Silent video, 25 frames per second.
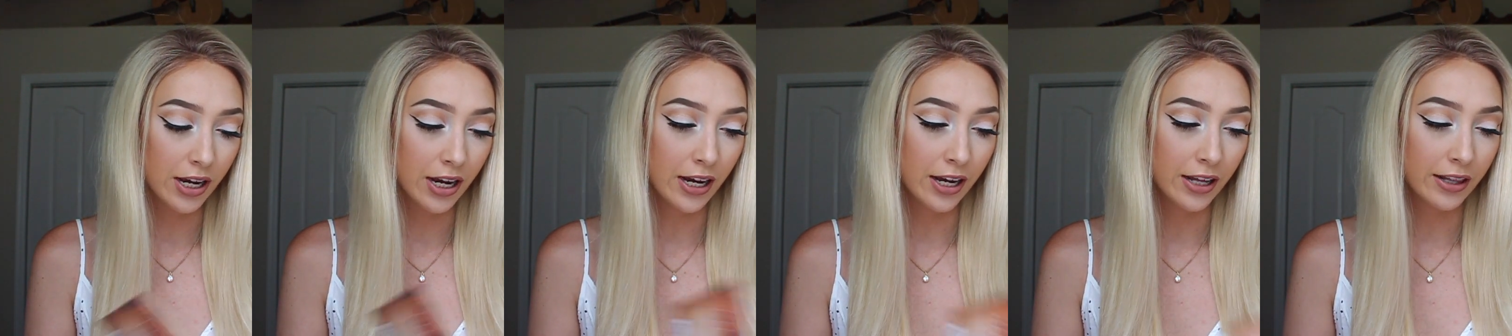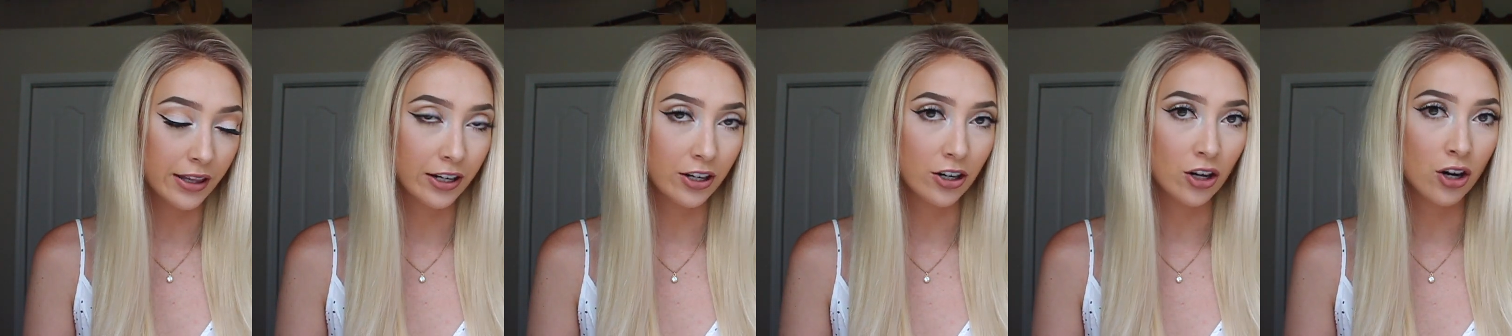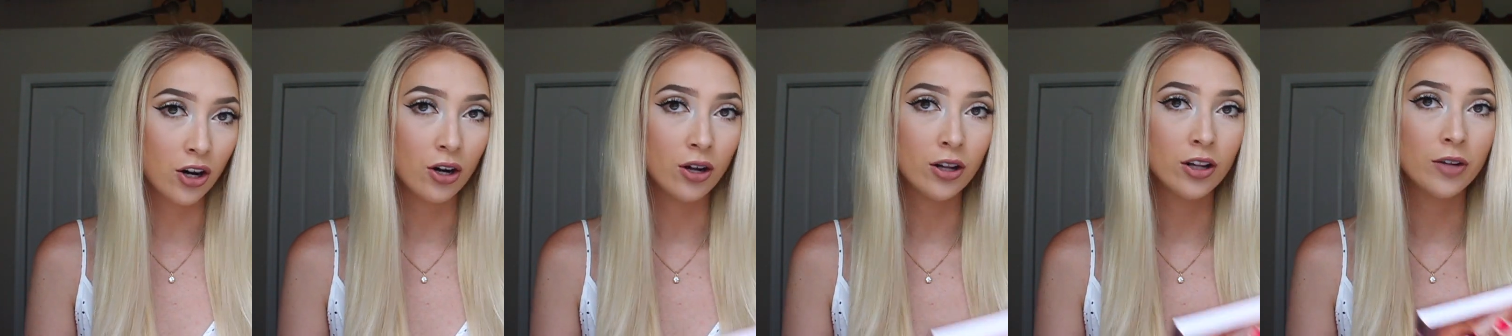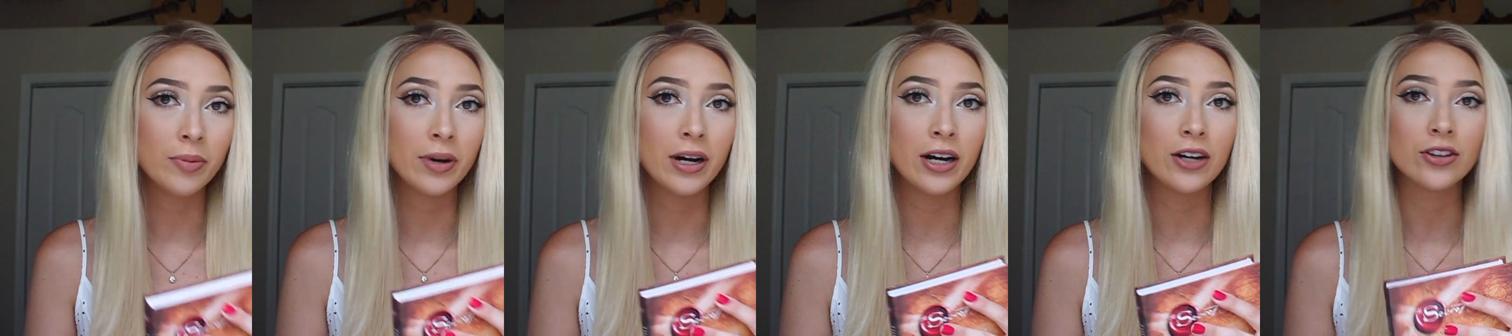and they're
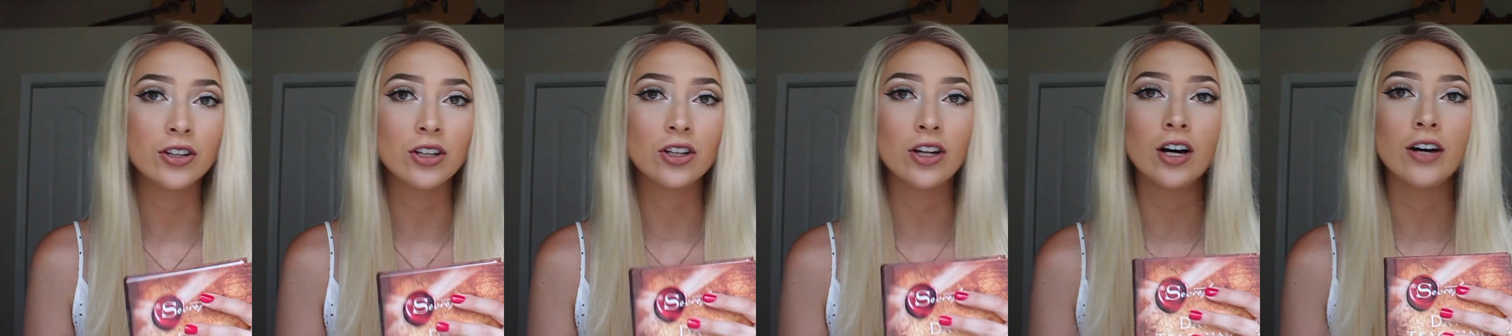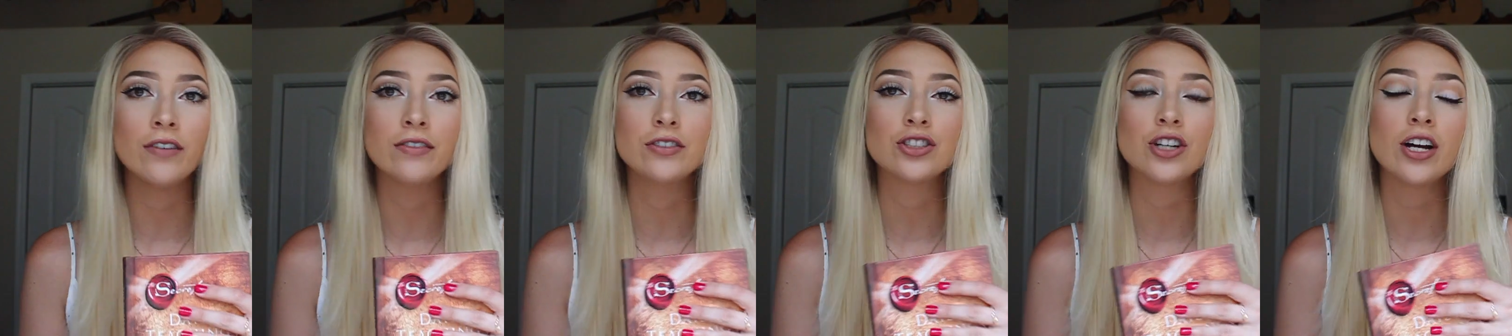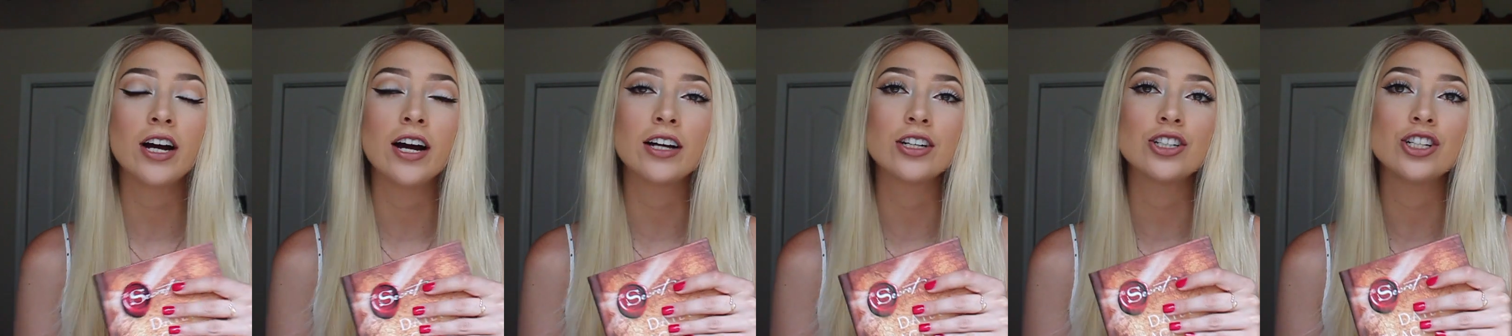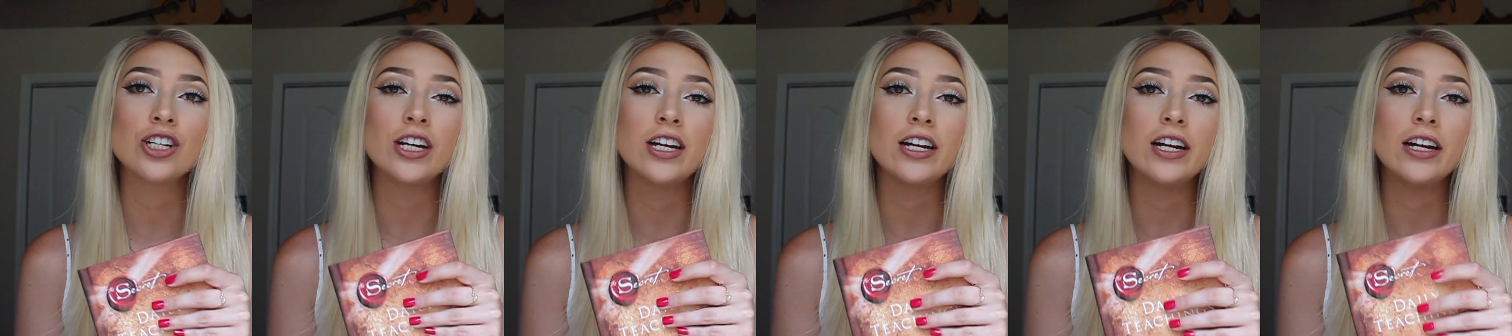all about the law of
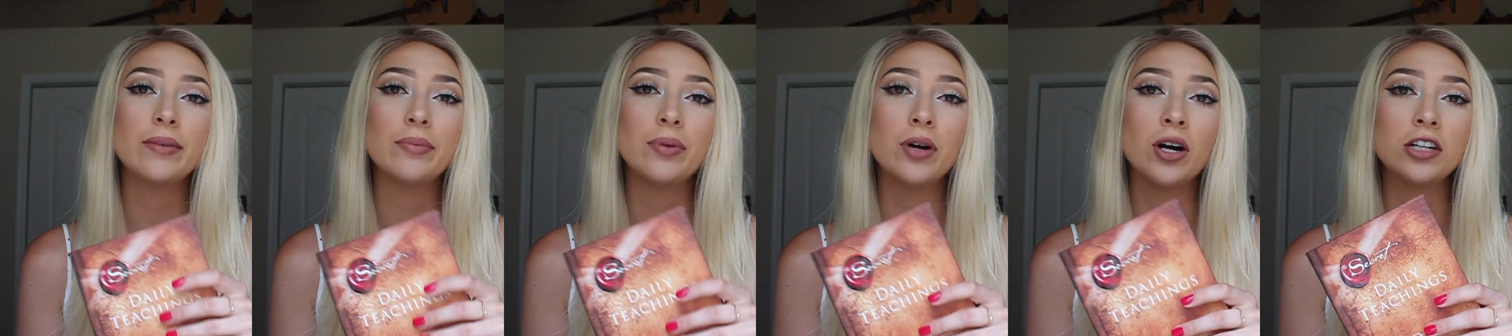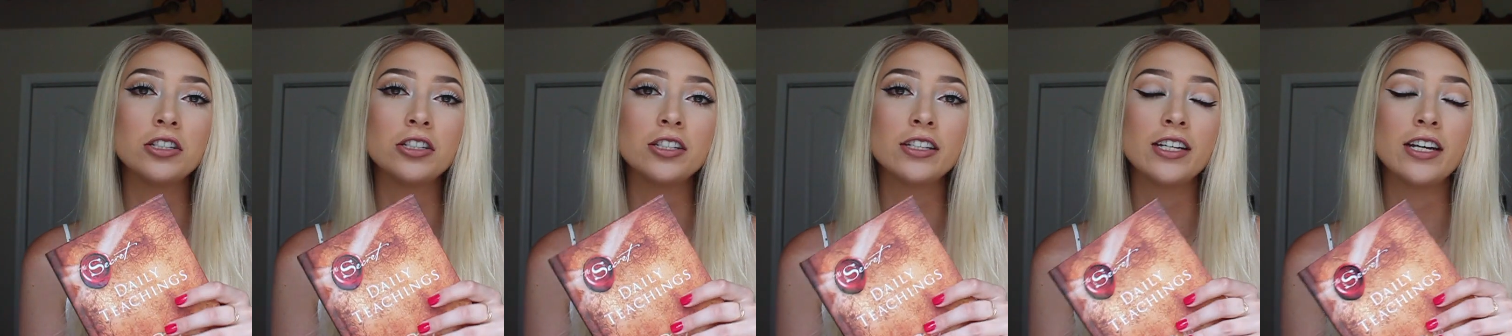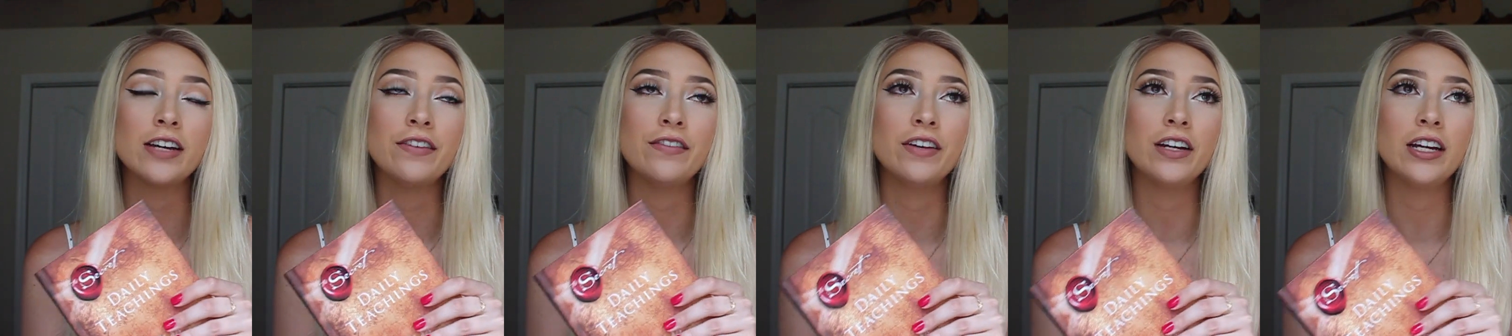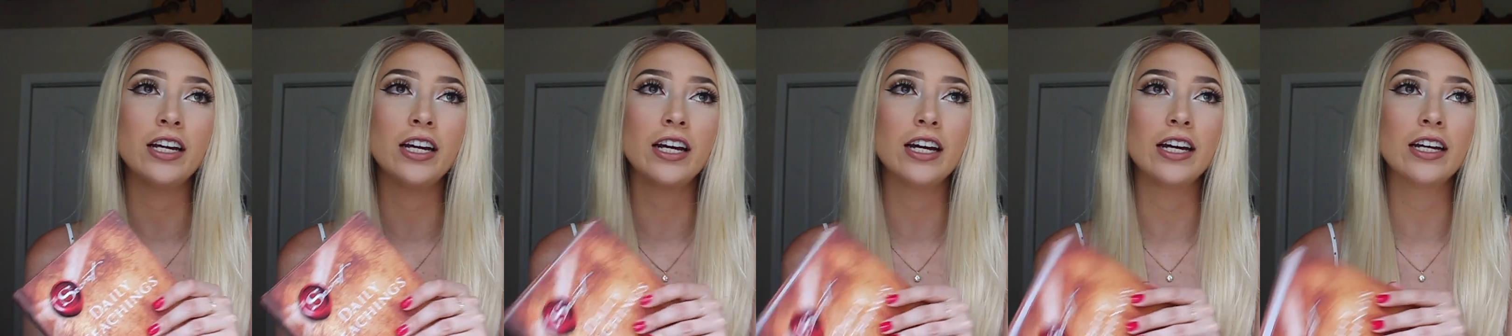attraction and
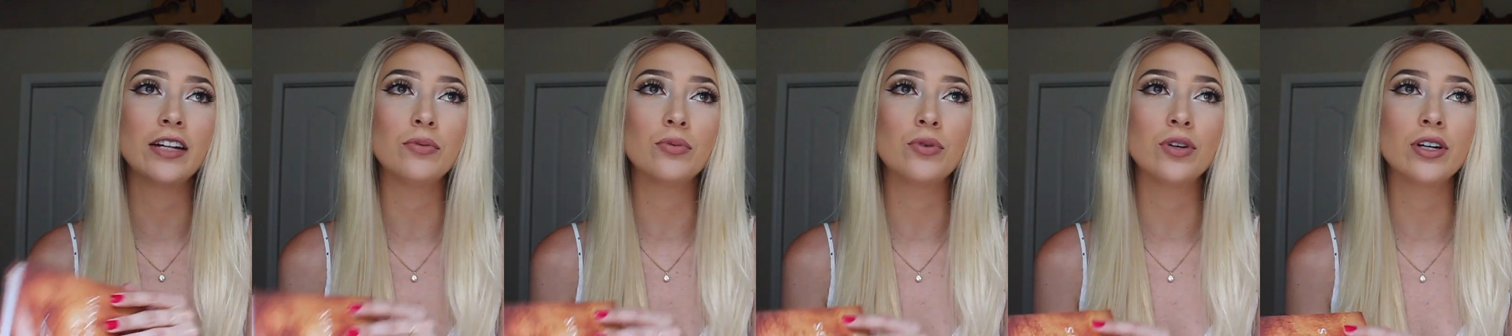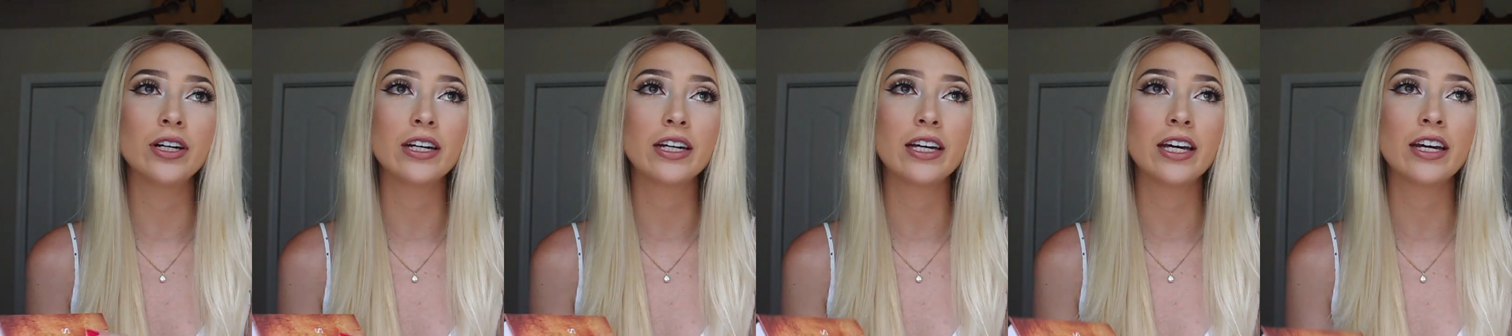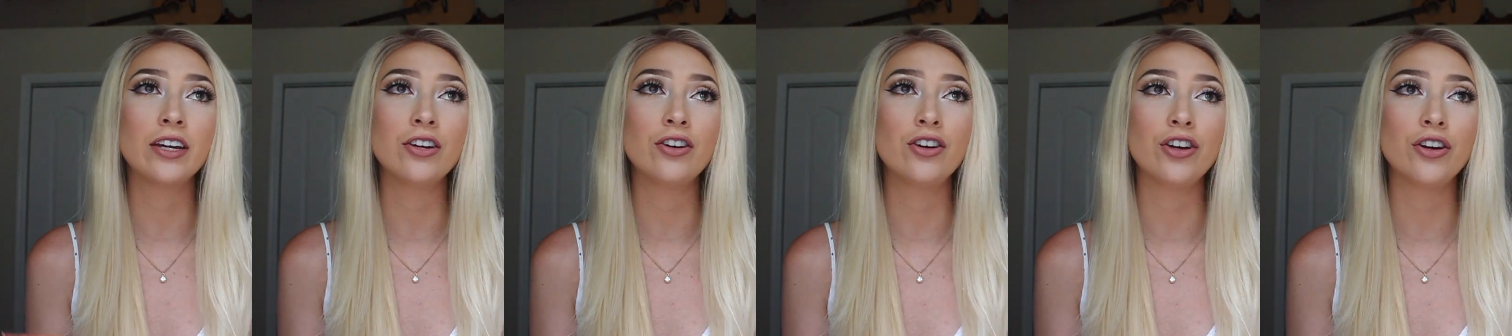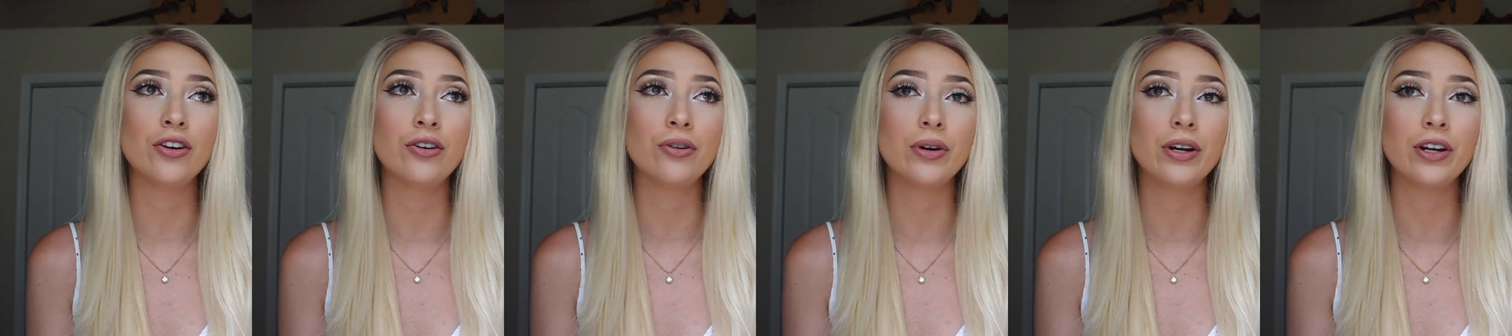positivity and what it can
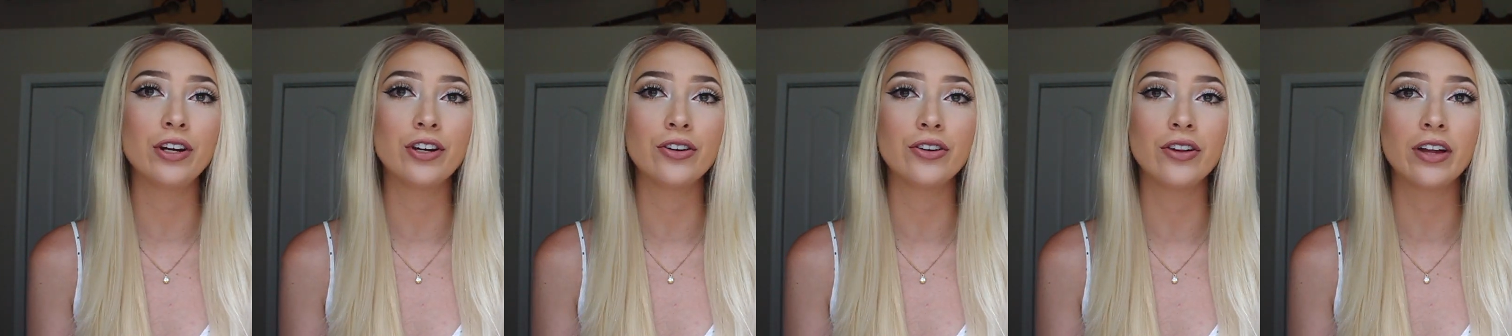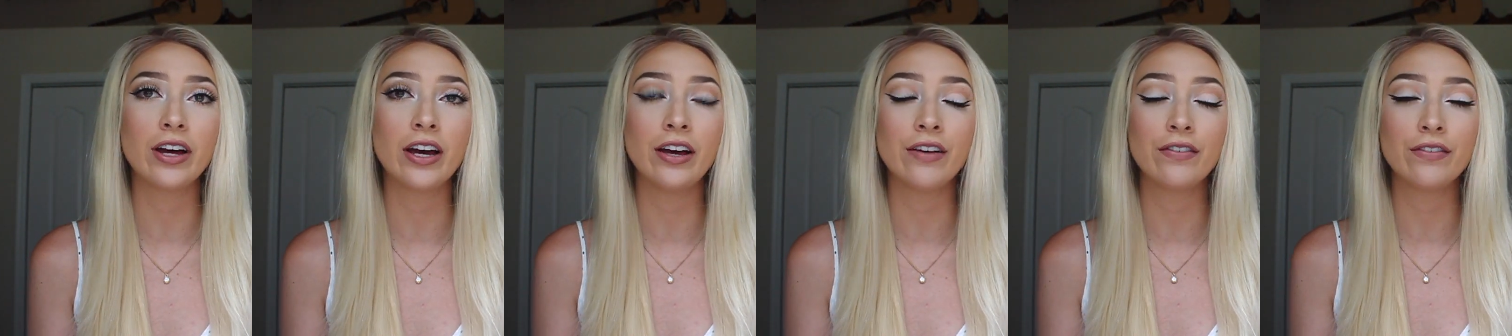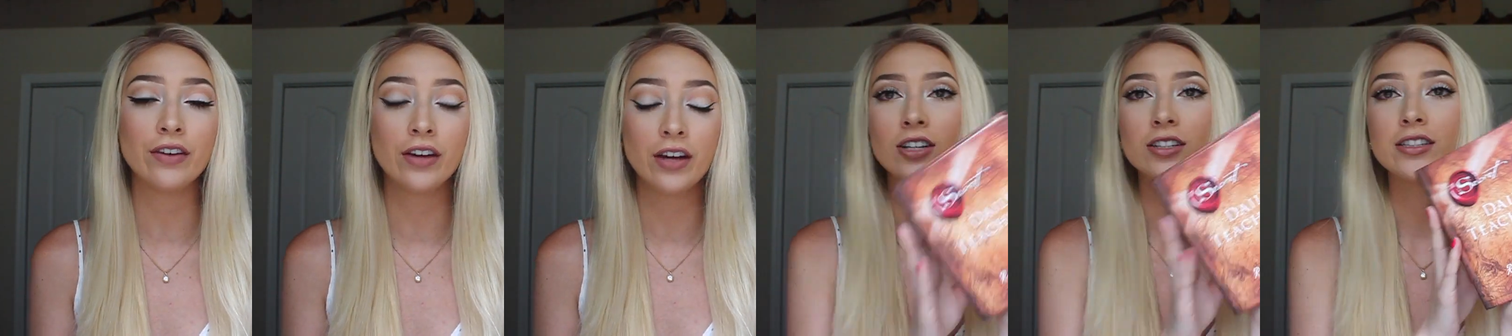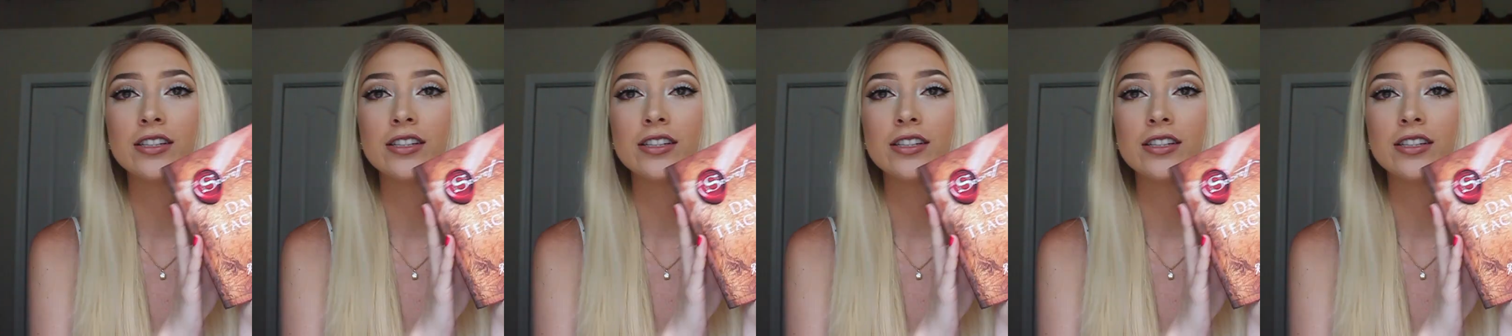do in your life.